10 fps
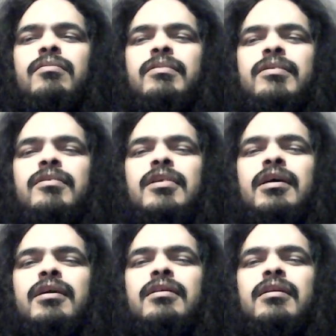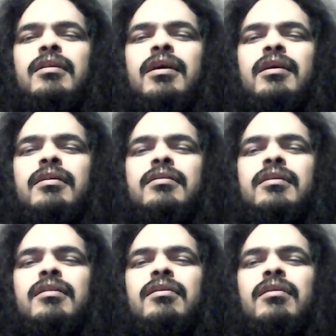We will then lay
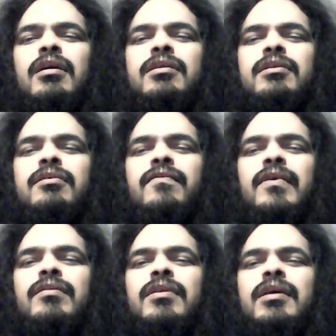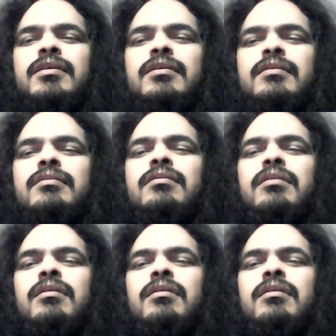the theological foundations,